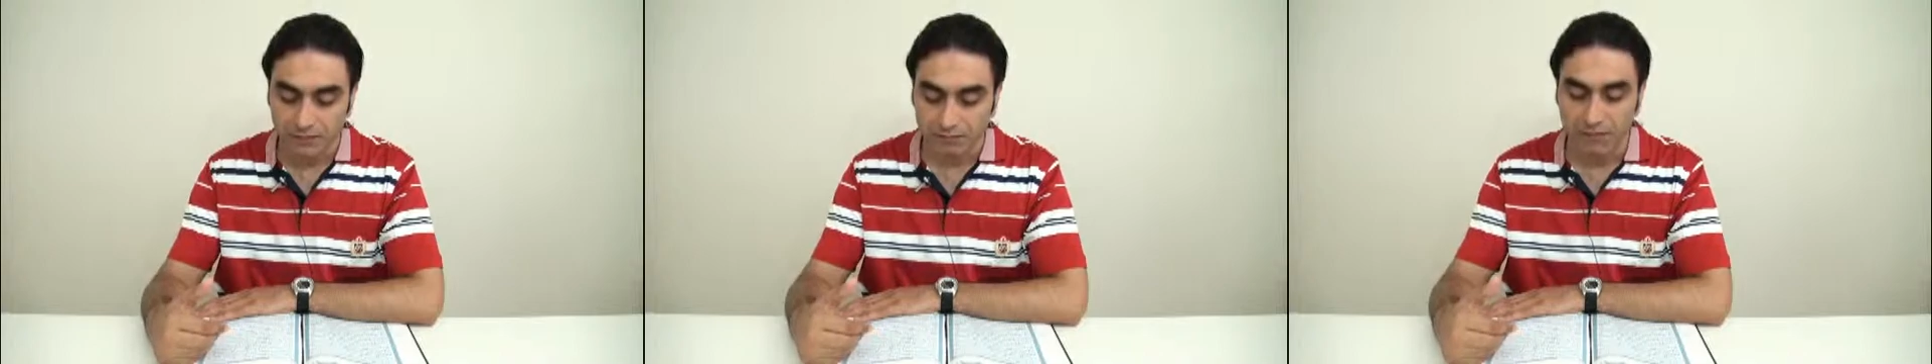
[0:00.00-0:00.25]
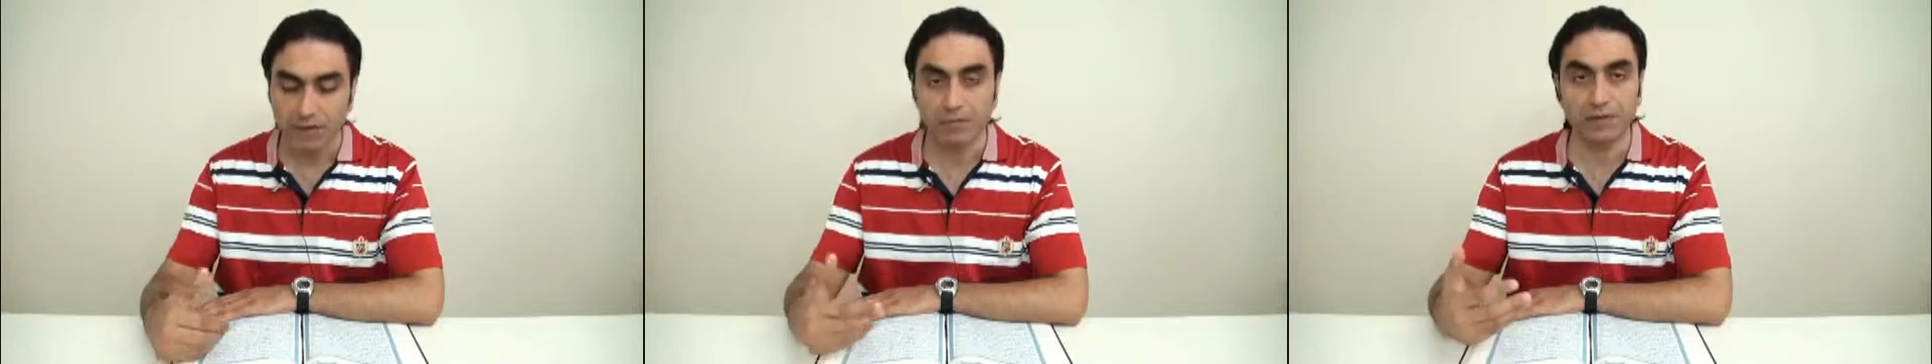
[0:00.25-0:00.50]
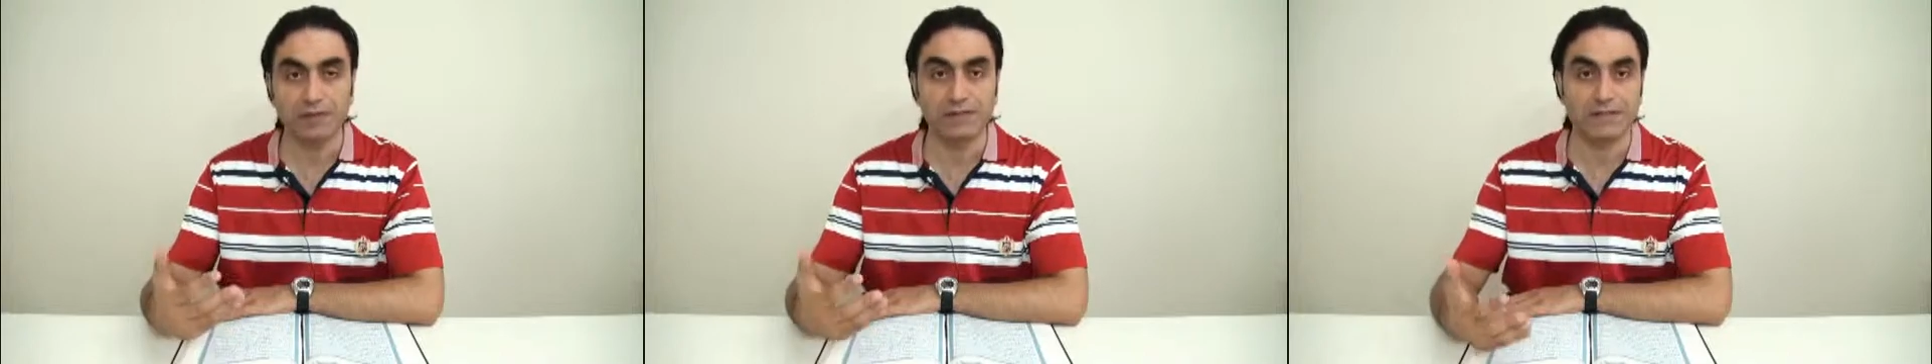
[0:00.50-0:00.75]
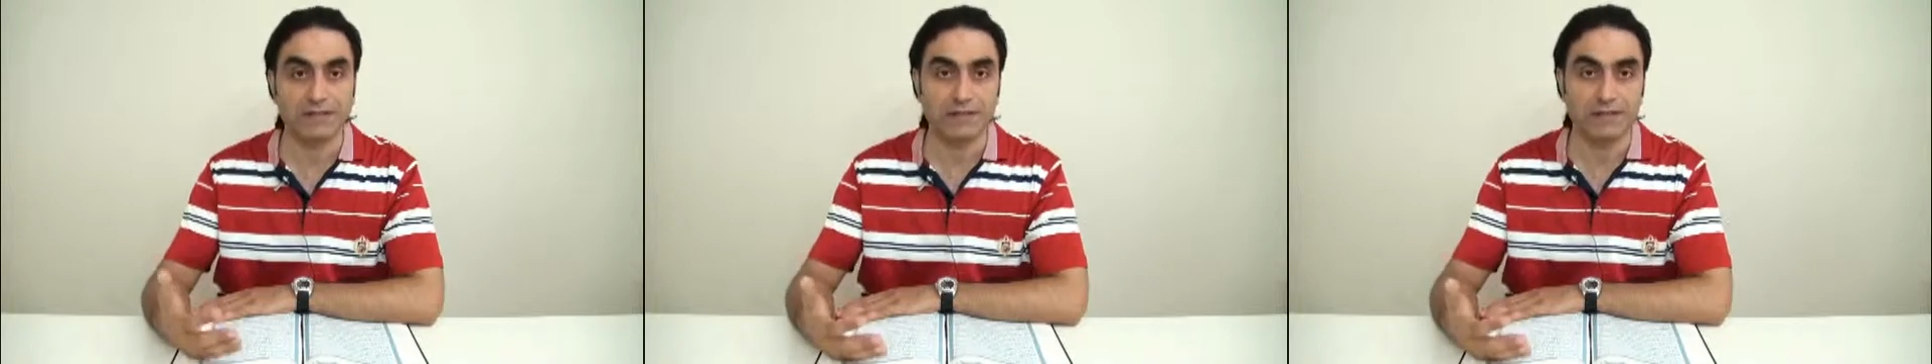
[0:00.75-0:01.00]
Maybe
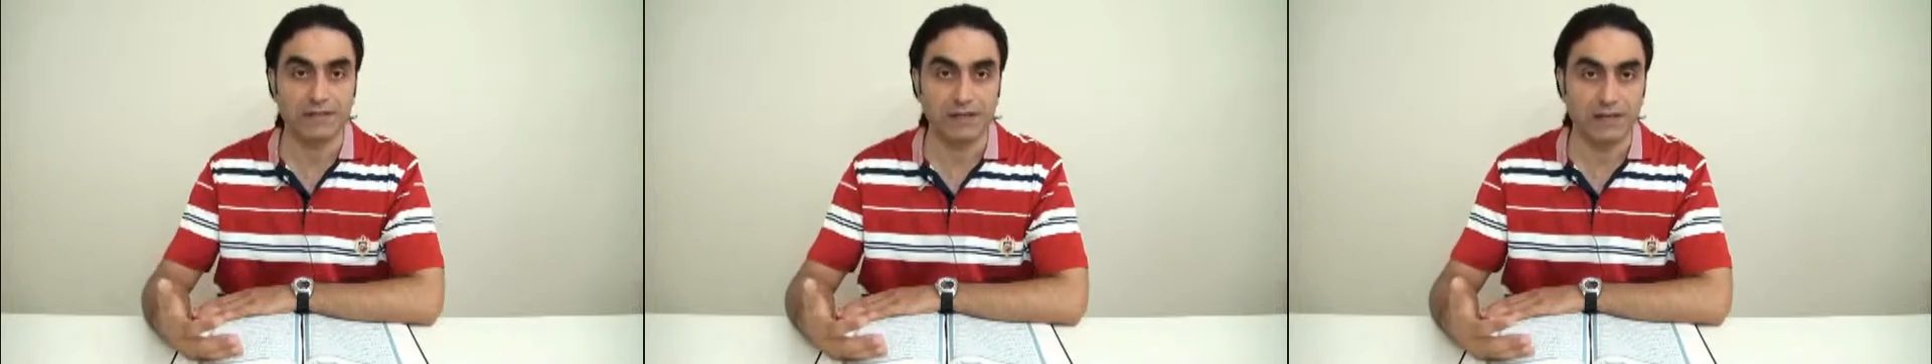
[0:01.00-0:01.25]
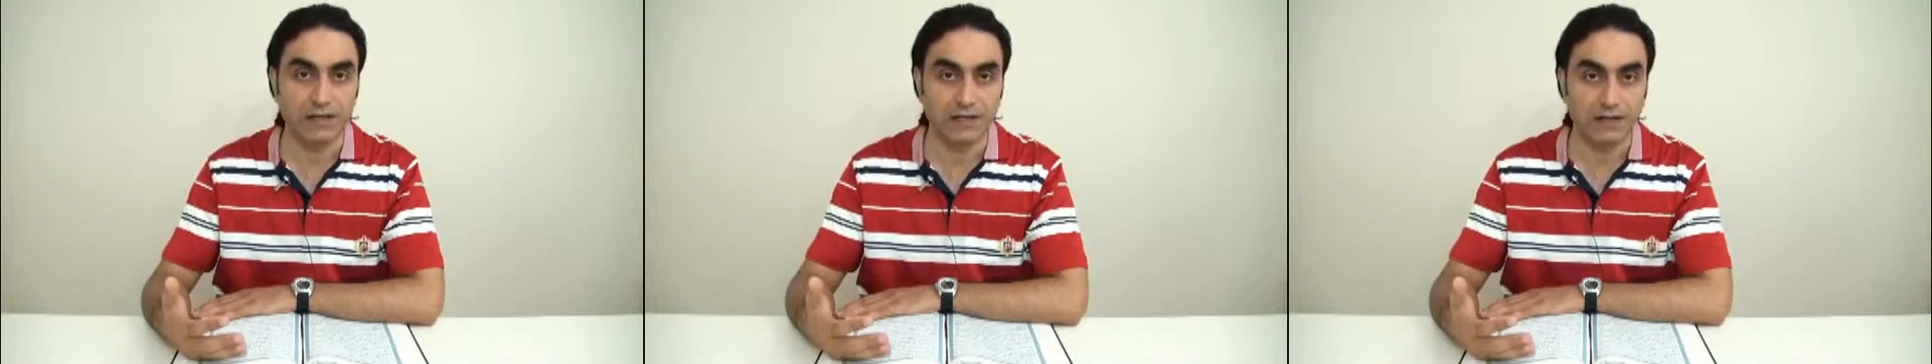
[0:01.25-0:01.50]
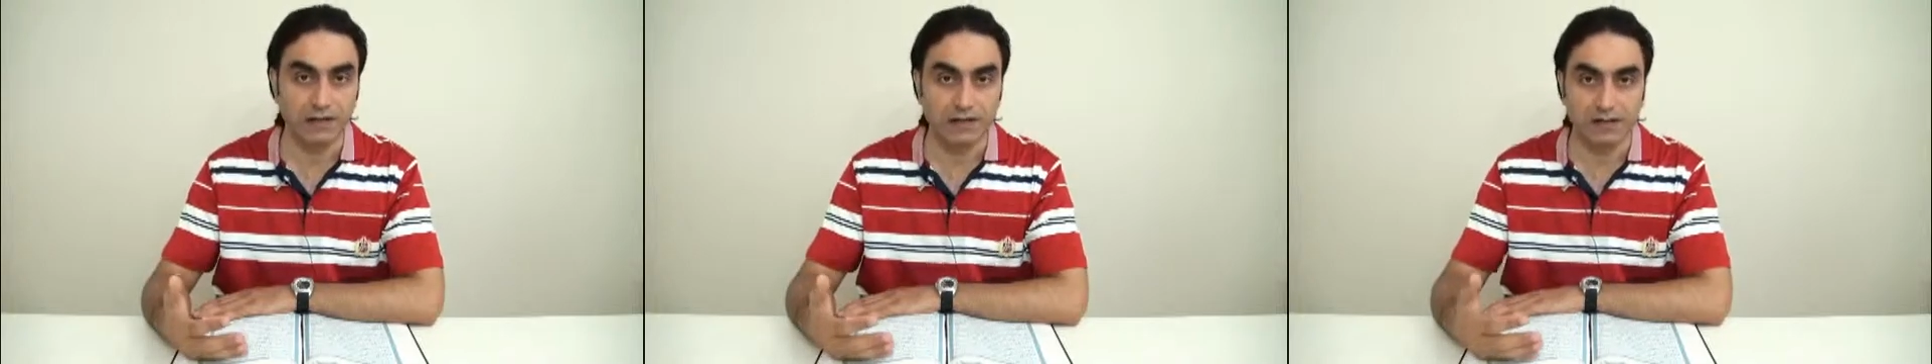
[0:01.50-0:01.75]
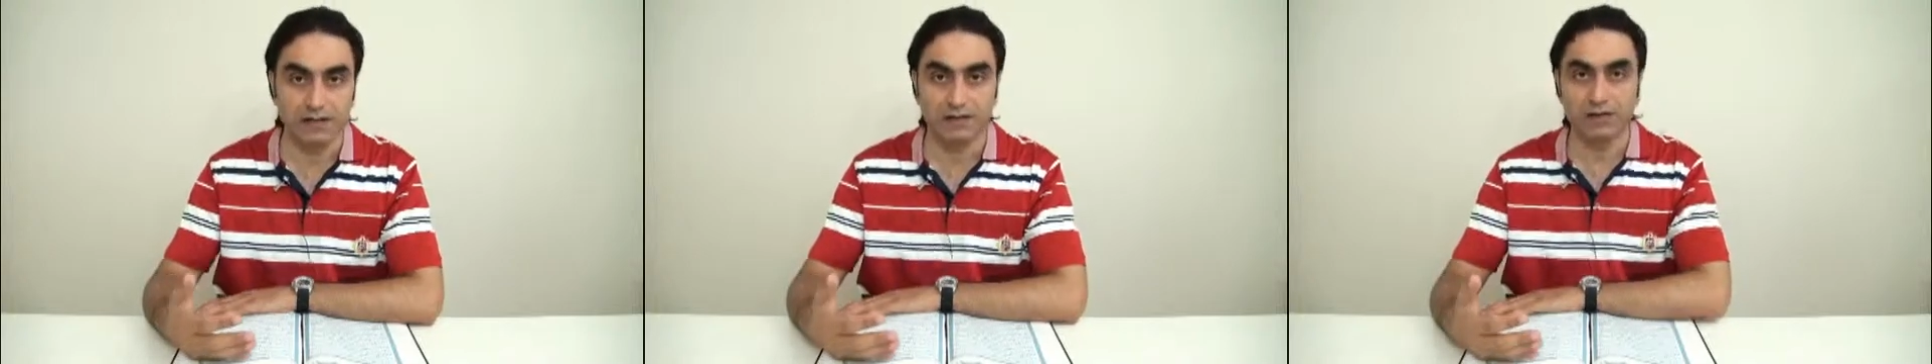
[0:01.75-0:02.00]
this is
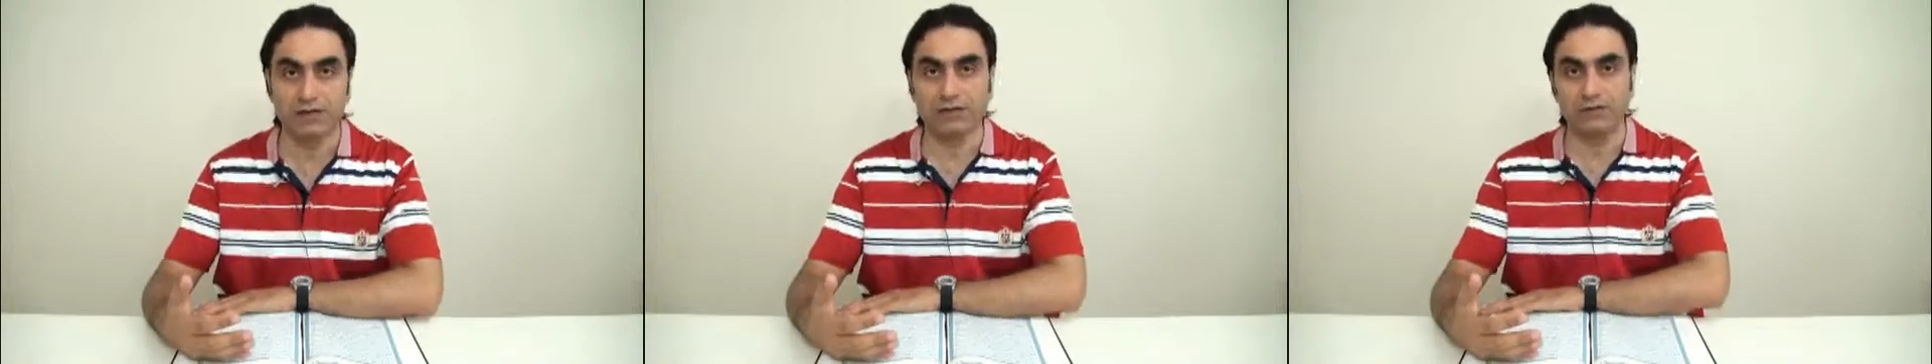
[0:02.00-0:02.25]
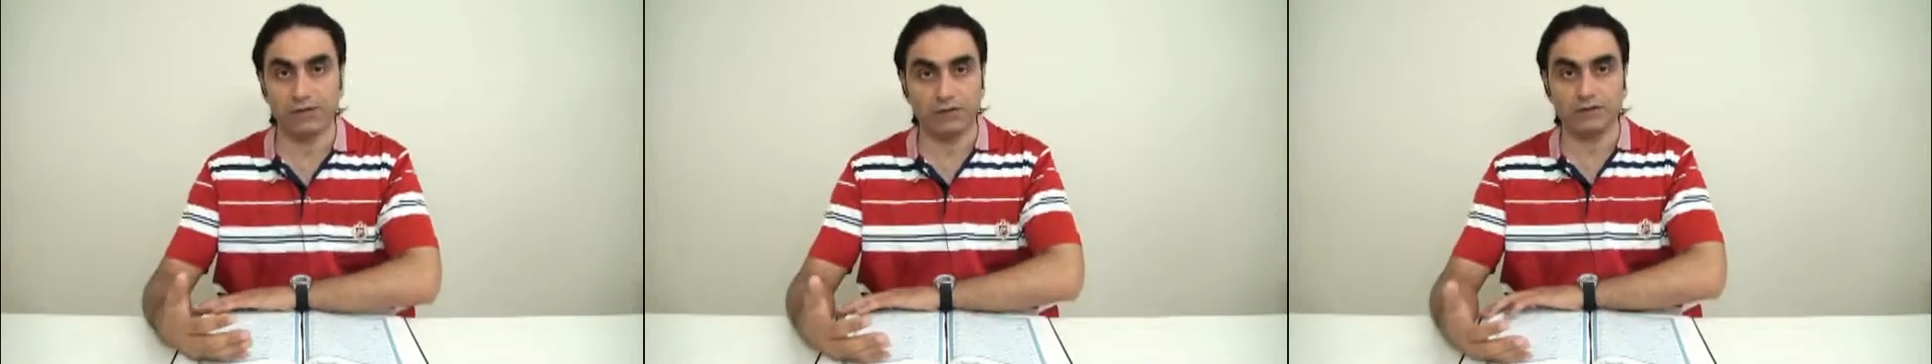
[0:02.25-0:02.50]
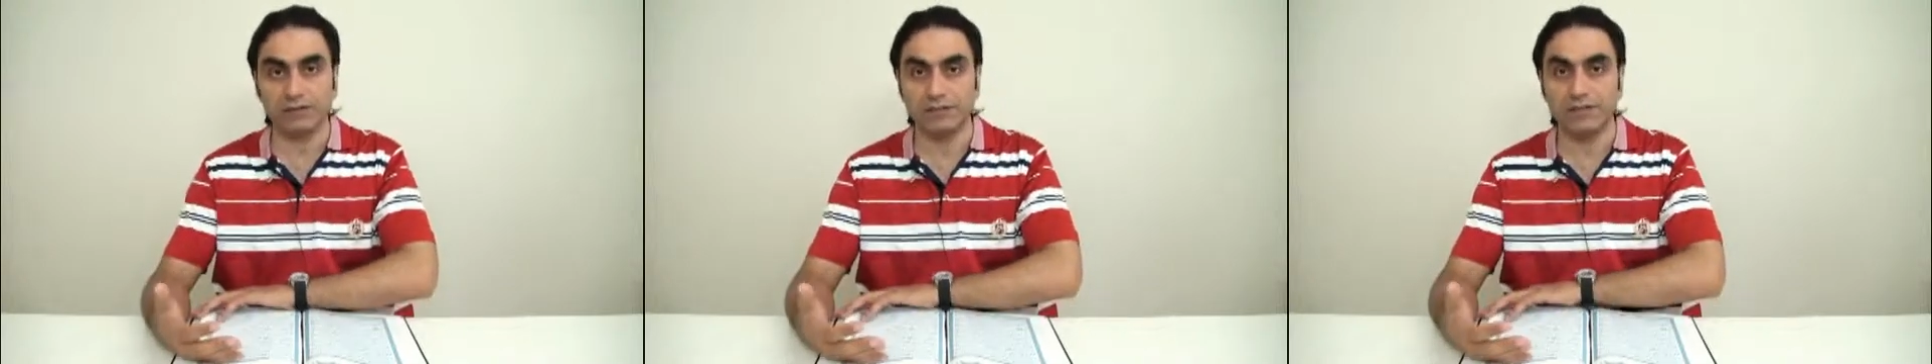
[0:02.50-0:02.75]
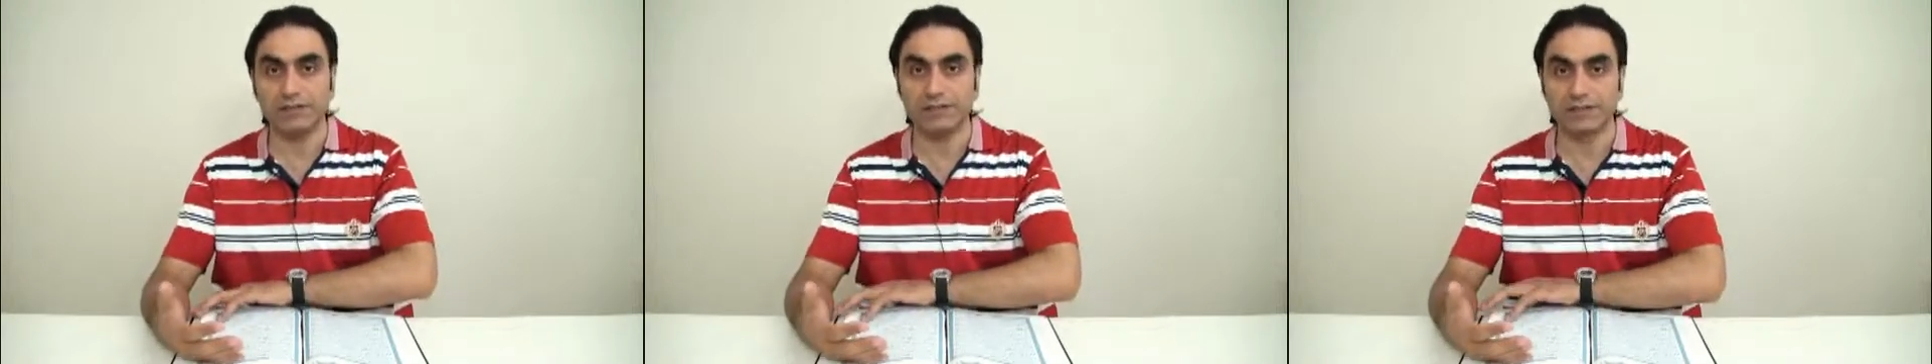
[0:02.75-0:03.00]
40
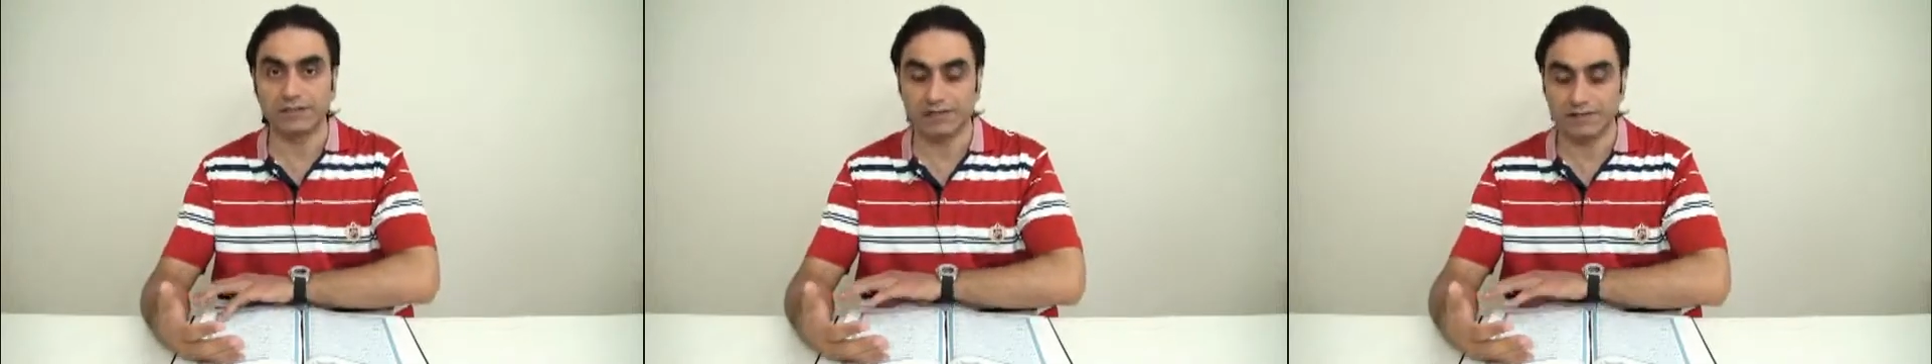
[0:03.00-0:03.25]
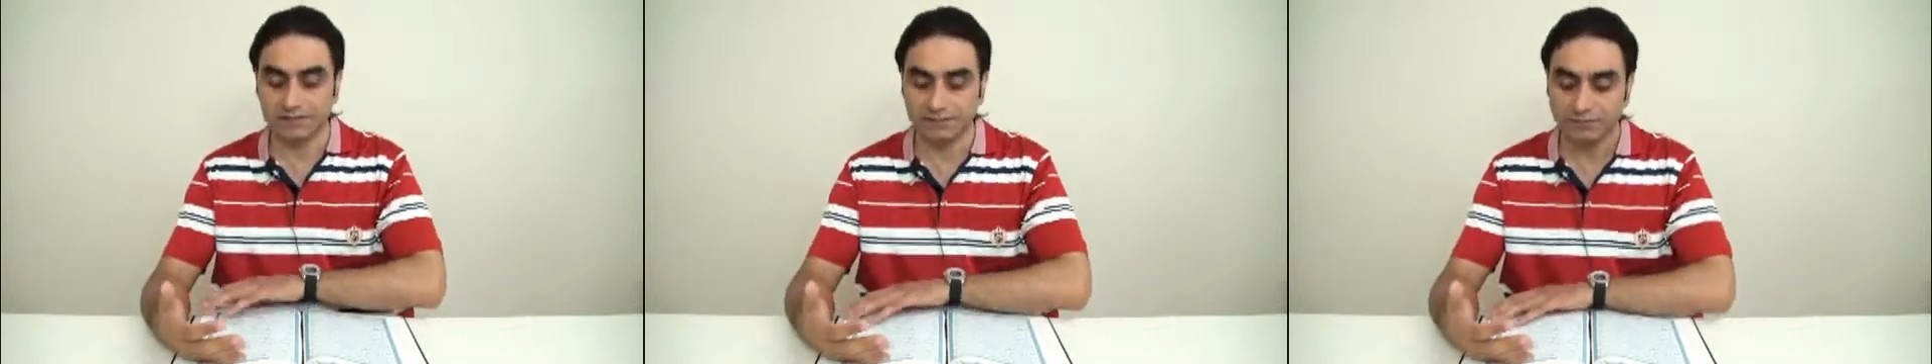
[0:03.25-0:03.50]
years.